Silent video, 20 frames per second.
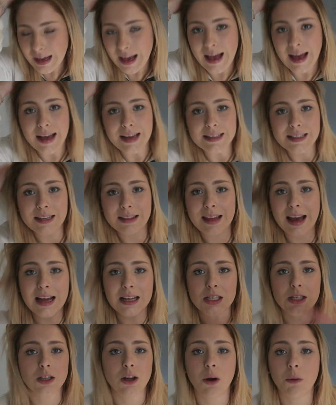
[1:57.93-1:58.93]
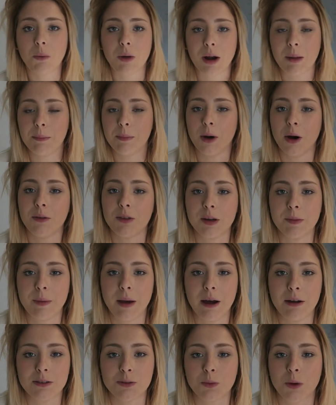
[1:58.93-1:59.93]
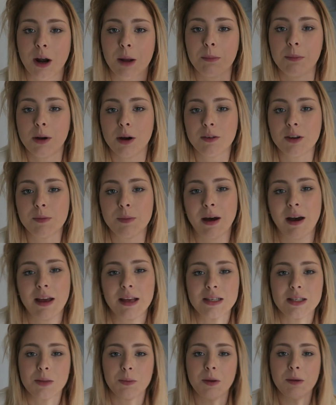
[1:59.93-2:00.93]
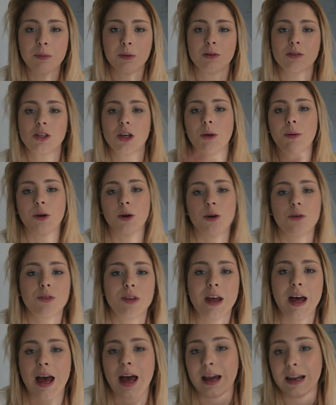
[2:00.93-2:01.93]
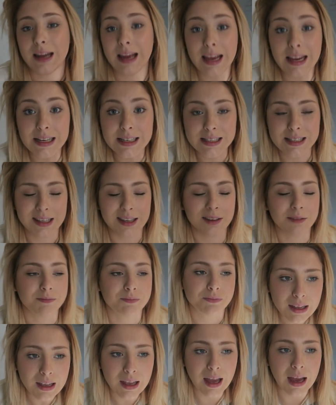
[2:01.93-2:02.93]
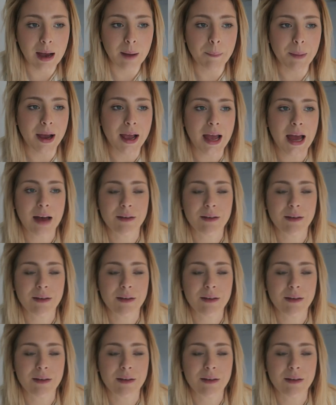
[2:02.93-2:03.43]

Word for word: And that's not what I'm bothered about. What I'm bothered about is the people who's going over there and hating. Um, I